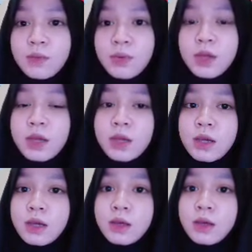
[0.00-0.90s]

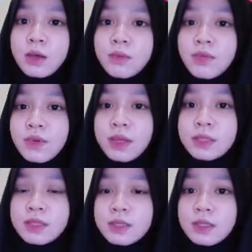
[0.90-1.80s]

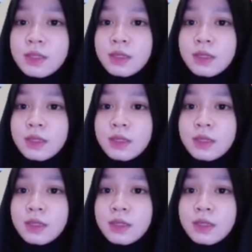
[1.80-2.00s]
Provides